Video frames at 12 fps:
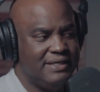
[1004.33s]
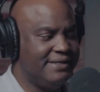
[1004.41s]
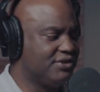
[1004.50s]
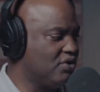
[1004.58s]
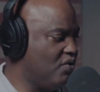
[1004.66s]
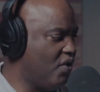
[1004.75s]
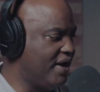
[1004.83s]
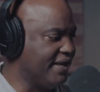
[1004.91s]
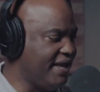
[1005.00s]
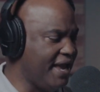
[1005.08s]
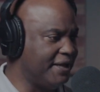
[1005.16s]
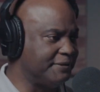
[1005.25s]
So
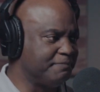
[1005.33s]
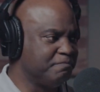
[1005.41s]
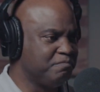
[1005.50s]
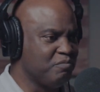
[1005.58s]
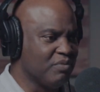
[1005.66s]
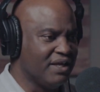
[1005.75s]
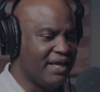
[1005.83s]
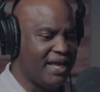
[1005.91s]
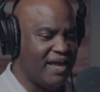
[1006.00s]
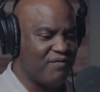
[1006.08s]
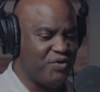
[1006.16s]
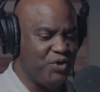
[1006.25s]
again,
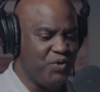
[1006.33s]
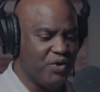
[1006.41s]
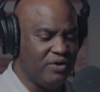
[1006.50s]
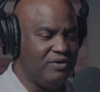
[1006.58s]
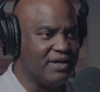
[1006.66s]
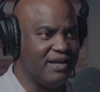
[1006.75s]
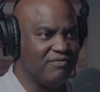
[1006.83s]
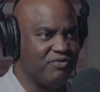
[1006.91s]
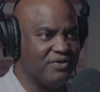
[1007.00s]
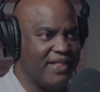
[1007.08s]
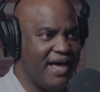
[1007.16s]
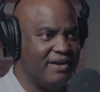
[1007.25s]
if you are looking
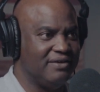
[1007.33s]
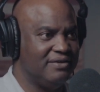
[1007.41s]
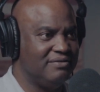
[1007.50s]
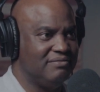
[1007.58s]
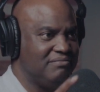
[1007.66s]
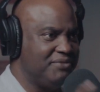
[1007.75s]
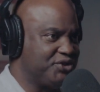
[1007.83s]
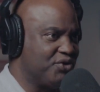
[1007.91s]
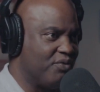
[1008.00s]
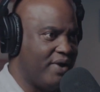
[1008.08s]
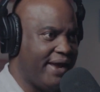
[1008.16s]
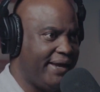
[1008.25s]
for that
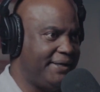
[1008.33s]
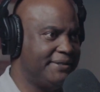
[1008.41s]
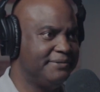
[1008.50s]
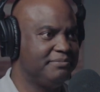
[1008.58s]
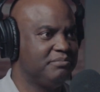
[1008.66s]
Mr. Right,